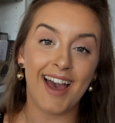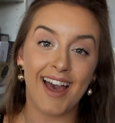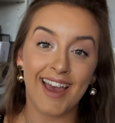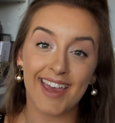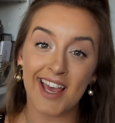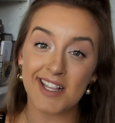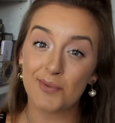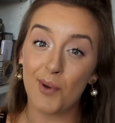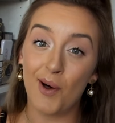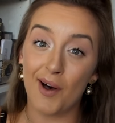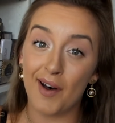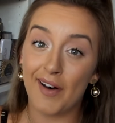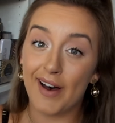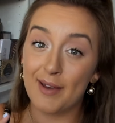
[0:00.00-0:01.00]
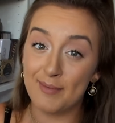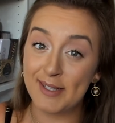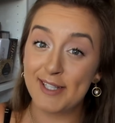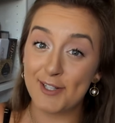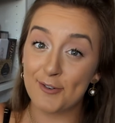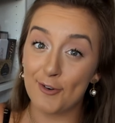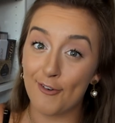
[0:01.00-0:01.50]
And guess what? I'm
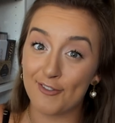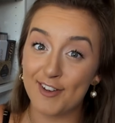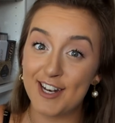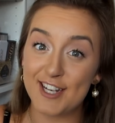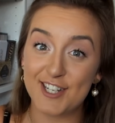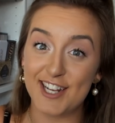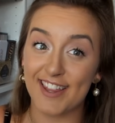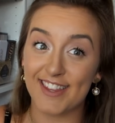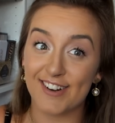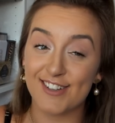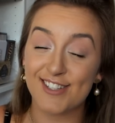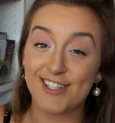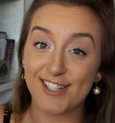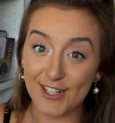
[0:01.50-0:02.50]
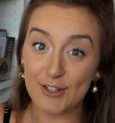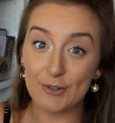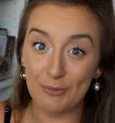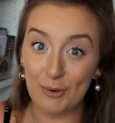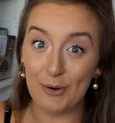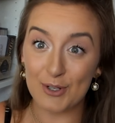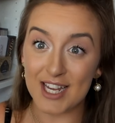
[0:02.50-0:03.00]
still not finished yet. There is still
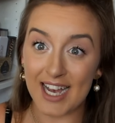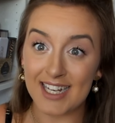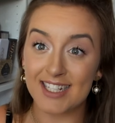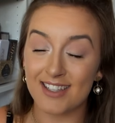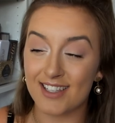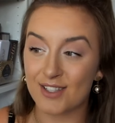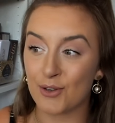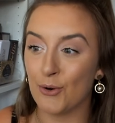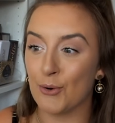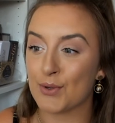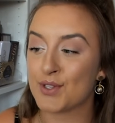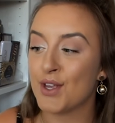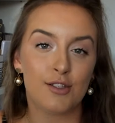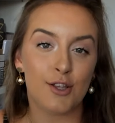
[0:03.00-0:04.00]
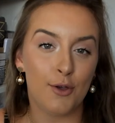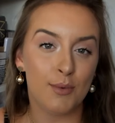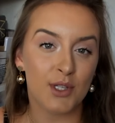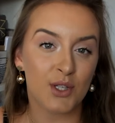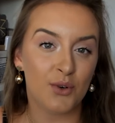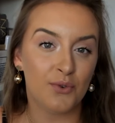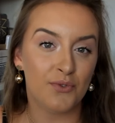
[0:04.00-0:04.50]
more to add to this course. So
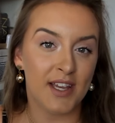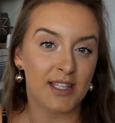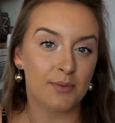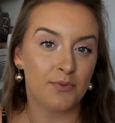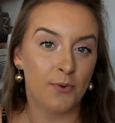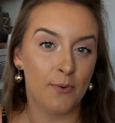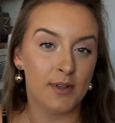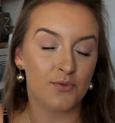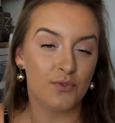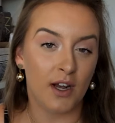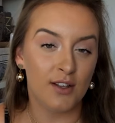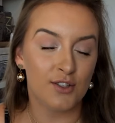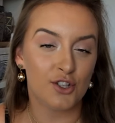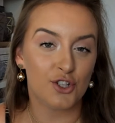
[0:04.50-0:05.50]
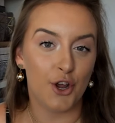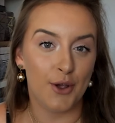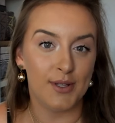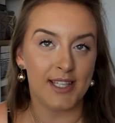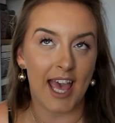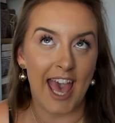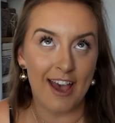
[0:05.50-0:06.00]
musical theatre performance runs
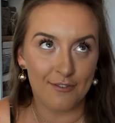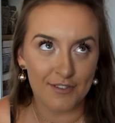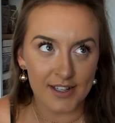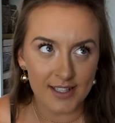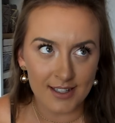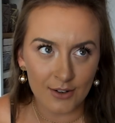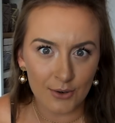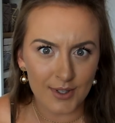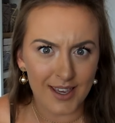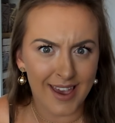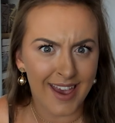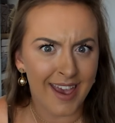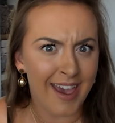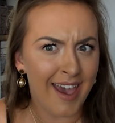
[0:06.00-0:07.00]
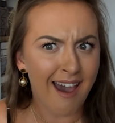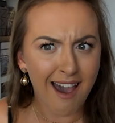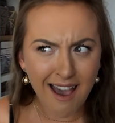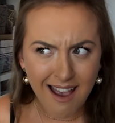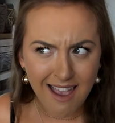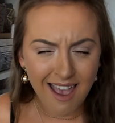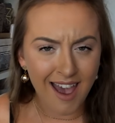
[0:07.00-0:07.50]
shows every single year.
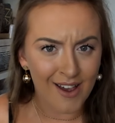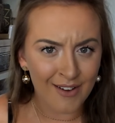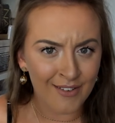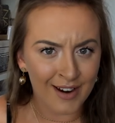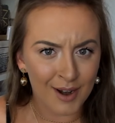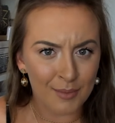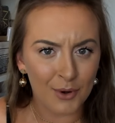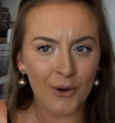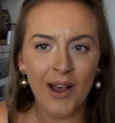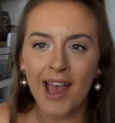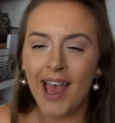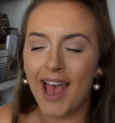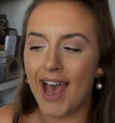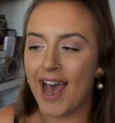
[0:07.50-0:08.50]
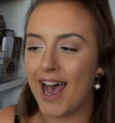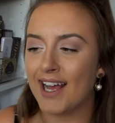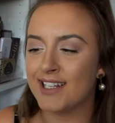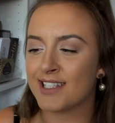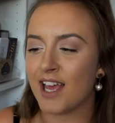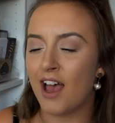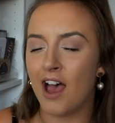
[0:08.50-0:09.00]
How incredible.
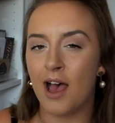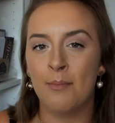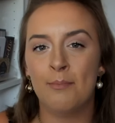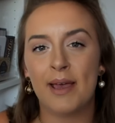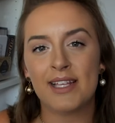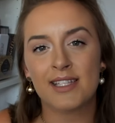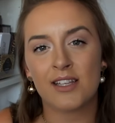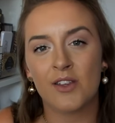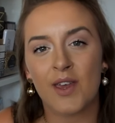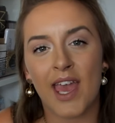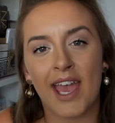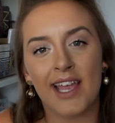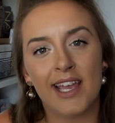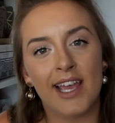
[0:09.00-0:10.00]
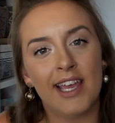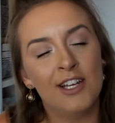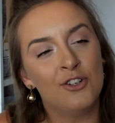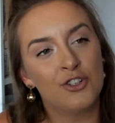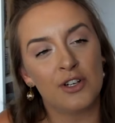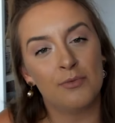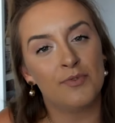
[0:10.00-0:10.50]
And basically you get
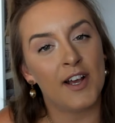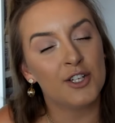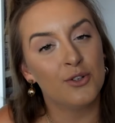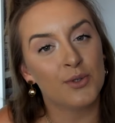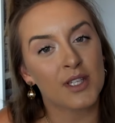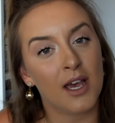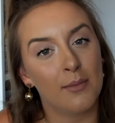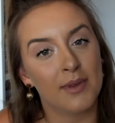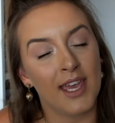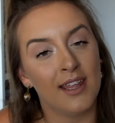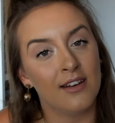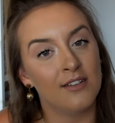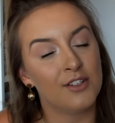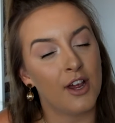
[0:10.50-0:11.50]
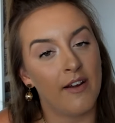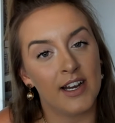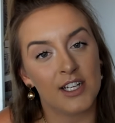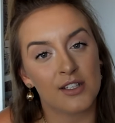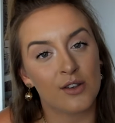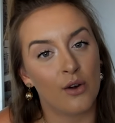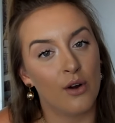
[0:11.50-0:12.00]
industry professionals coming in,
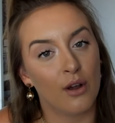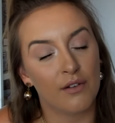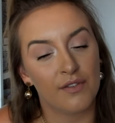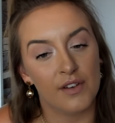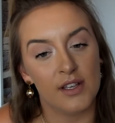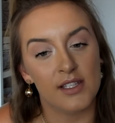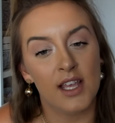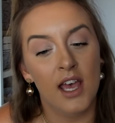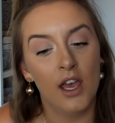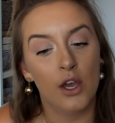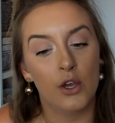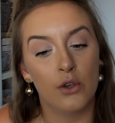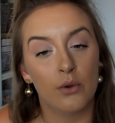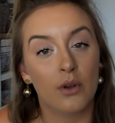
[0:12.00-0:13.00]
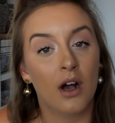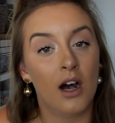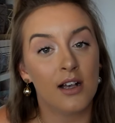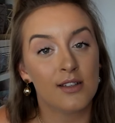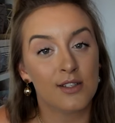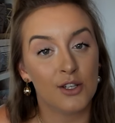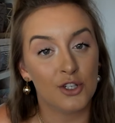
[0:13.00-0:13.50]
directors, choreographers, who
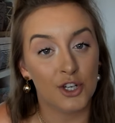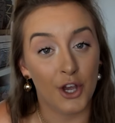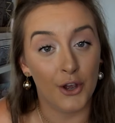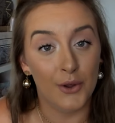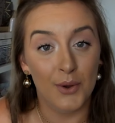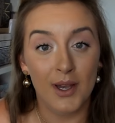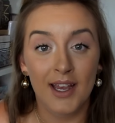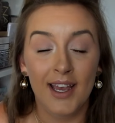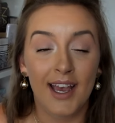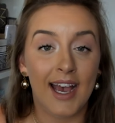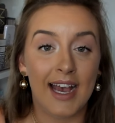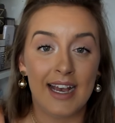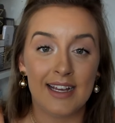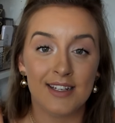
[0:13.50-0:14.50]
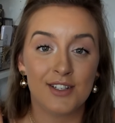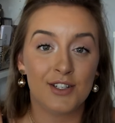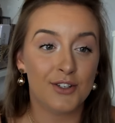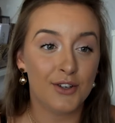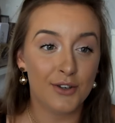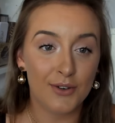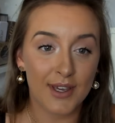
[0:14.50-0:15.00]
cast the show, and
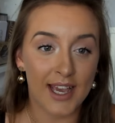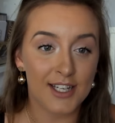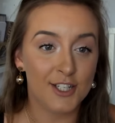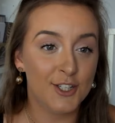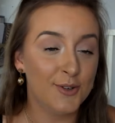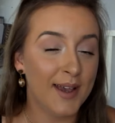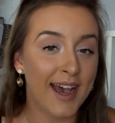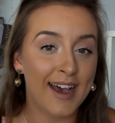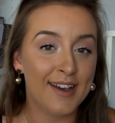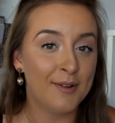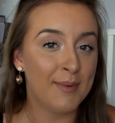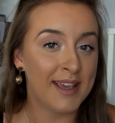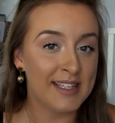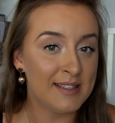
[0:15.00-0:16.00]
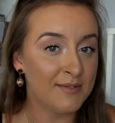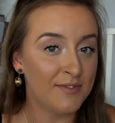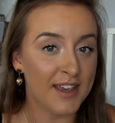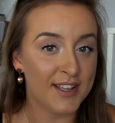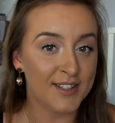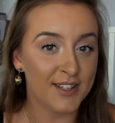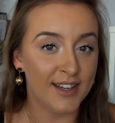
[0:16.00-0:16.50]
you get to do it at an amazing
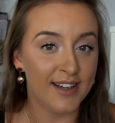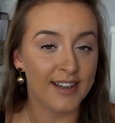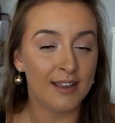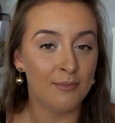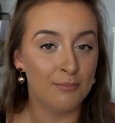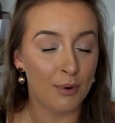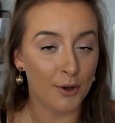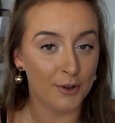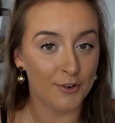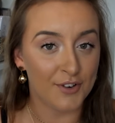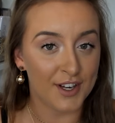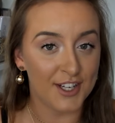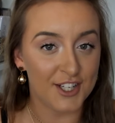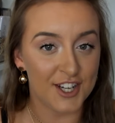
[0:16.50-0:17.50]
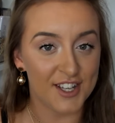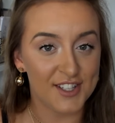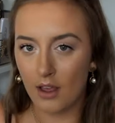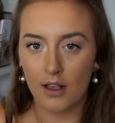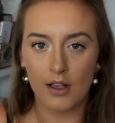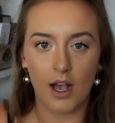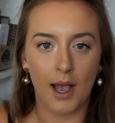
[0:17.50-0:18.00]
theatre in Bognor
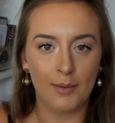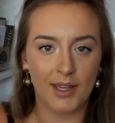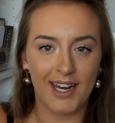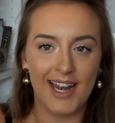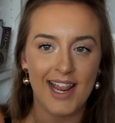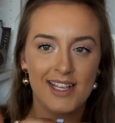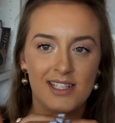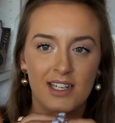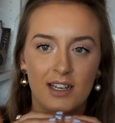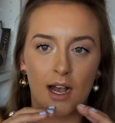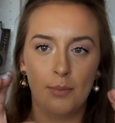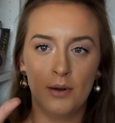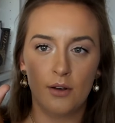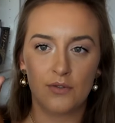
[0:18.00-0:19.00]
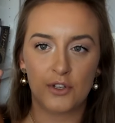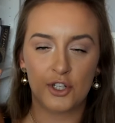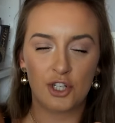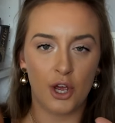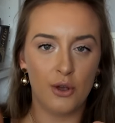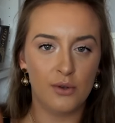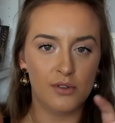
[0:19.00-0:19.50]
Regis. I'm going to list a couple of the
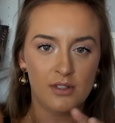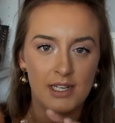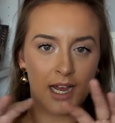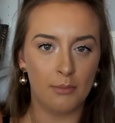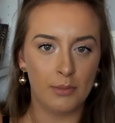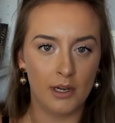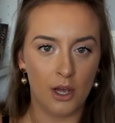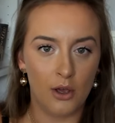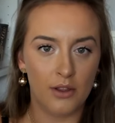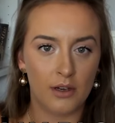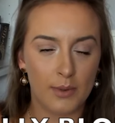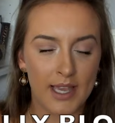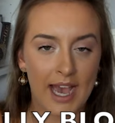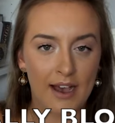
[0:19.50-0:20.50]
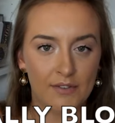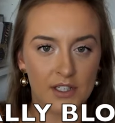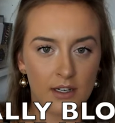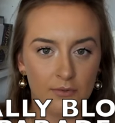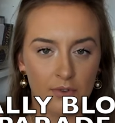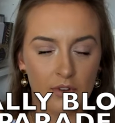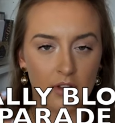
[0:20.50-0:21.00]
shows down below that we have
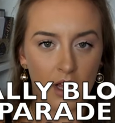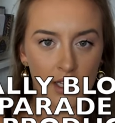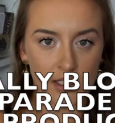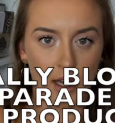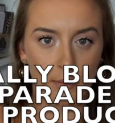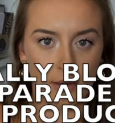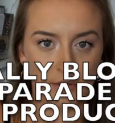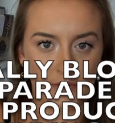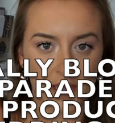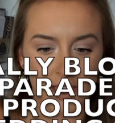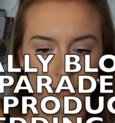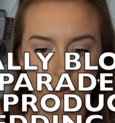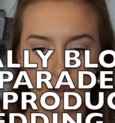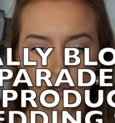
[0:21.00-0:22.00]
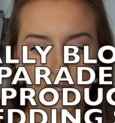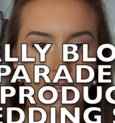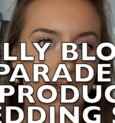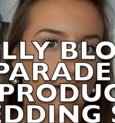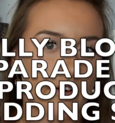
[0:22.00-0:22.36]
done for the last couple of years, because they're